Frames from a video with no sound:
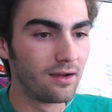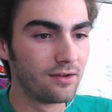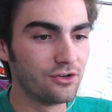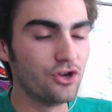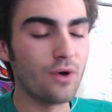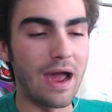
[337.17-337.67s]

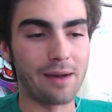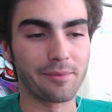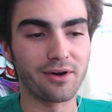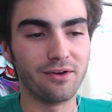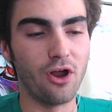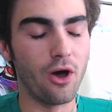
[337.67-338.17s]
New Am?
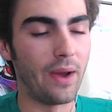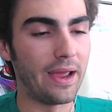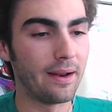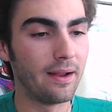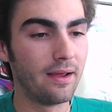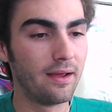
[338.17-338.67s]
no, wait.
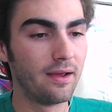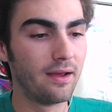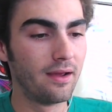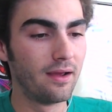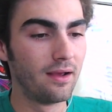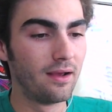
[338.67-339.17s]

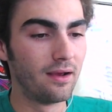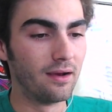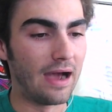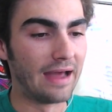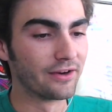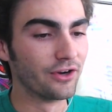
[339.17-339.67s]

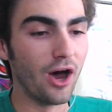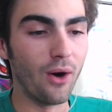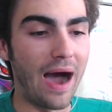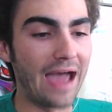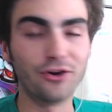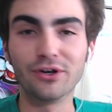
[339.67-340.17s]
I don't know.
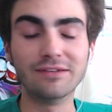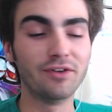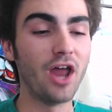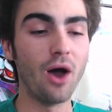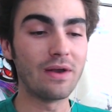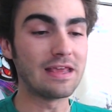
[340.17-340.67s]
I don't even
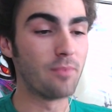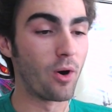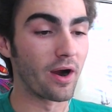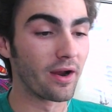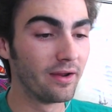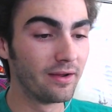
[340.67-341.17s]
know anymore.